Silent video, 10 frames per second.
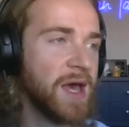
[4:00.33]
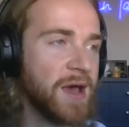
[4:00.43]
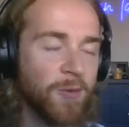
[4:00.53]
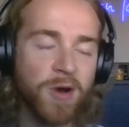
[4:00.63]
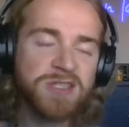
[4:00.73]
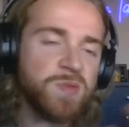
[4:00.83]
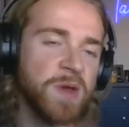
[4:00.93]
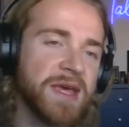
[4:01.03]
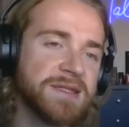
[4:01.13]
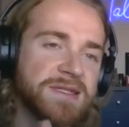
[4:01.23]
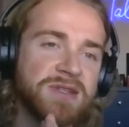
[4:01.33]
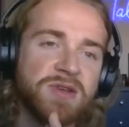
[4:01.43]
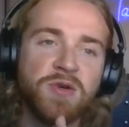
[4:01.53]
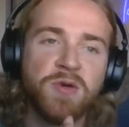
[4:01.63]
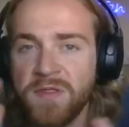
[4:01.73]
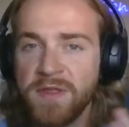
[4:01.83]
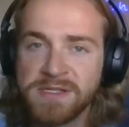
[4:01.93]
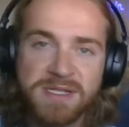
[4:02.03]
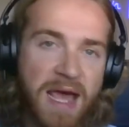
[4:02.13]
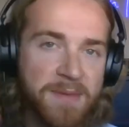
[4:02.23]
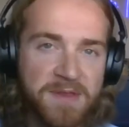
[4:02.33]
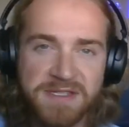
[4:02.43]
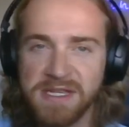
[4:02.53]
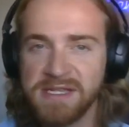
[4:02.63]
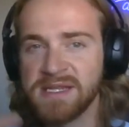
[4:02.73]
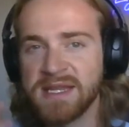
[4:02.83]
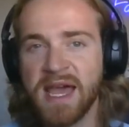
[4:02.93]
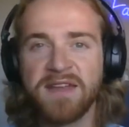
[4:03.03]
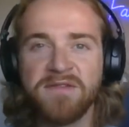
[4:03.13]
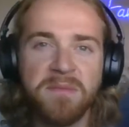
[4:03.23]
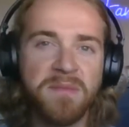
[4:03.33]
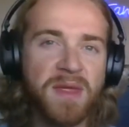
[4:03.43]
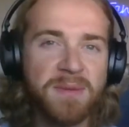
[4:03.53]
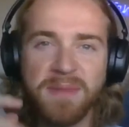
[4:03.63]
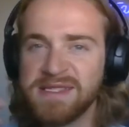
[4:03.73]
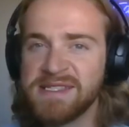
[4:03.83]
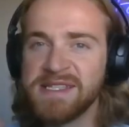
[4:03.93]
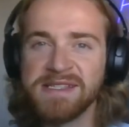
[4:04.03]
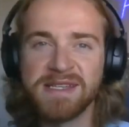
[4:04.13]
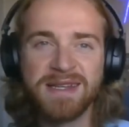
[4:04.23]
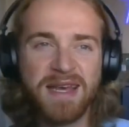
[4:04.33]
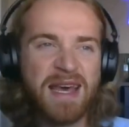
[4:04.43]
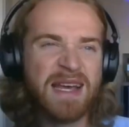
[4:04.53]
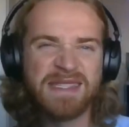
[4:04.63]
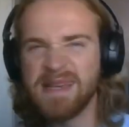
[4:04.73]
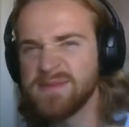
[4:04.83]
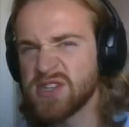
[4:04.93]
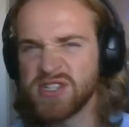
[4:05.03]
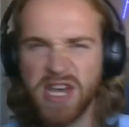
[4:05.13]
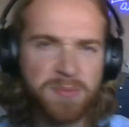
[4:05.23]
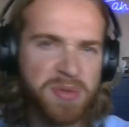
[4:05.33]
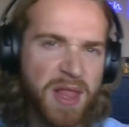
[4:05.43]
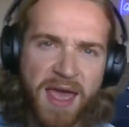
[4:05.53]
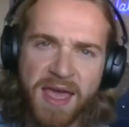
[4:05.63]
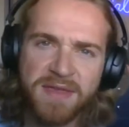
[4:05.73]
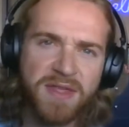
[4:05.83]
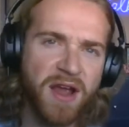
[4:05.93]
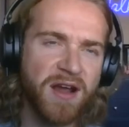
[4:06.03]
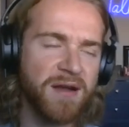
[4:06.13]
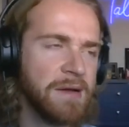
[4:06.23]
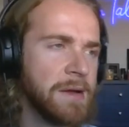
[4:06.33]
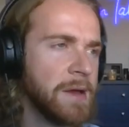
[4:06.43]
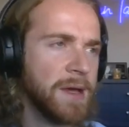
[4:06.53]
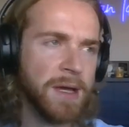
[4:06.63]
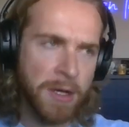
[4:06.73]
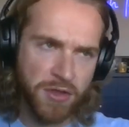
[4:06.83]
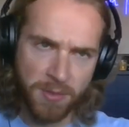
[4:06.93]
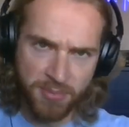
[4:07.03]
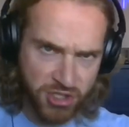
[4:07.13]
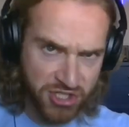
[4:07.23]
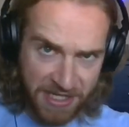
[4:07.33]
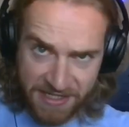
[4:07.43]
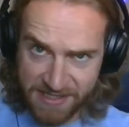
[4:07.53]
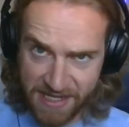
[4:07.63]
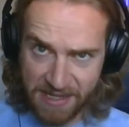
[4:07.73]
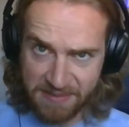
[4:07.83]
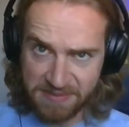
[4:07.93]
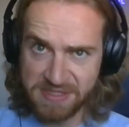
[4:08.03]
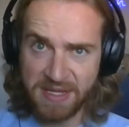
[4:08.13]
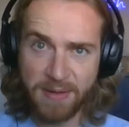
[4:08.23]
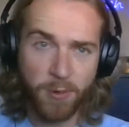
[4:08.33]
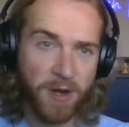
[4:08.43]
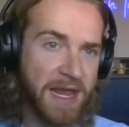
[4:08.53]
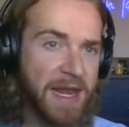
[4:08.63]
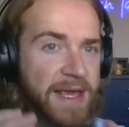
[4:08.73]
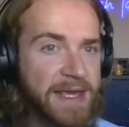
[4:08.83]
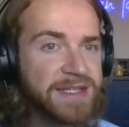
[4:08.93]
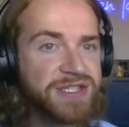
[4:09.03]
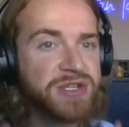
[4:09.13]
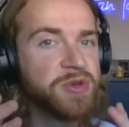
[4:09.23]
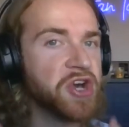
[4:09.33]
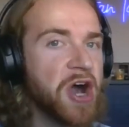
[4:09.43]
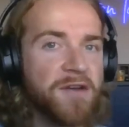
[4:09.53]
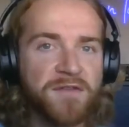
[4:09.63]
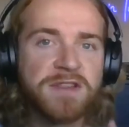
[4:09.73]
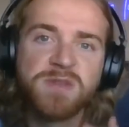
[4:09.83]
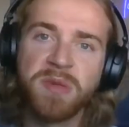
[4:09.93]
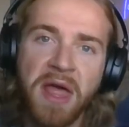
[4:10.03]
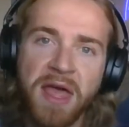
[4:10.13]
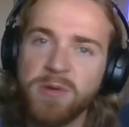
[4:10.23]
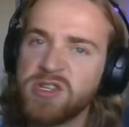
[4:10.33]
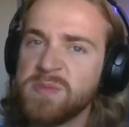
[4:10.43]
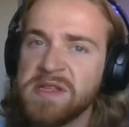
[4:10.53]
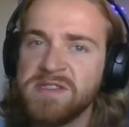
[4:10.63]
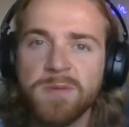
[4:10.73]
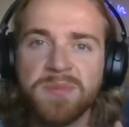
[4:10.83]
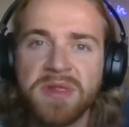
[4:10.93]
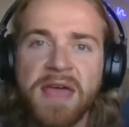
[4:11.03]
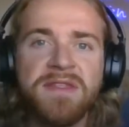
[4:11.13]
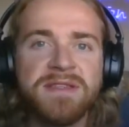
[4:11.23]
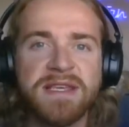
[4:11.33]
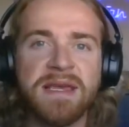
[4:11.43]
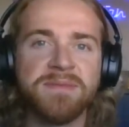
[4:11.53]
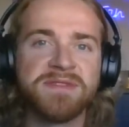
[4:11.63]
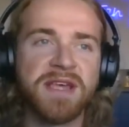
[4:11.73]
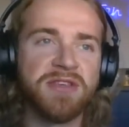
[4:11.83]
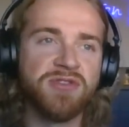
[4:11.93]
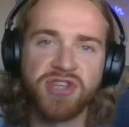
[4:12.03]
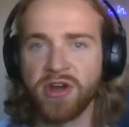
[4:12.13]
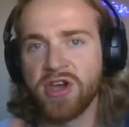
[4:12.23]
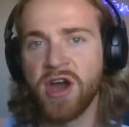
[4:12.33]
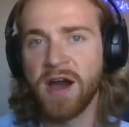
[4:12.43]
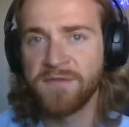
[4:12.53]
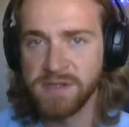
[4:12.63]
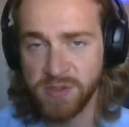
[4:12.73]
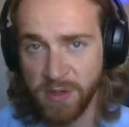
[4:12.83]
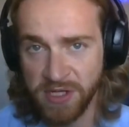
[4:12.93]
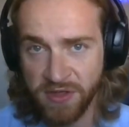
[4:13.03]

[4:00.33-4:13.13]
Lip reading: Once we get to this time of the season, kind of mid-season, teams are done playing their Bush League teams. We're getting into conference play, which means you play the teams that you share a conference with,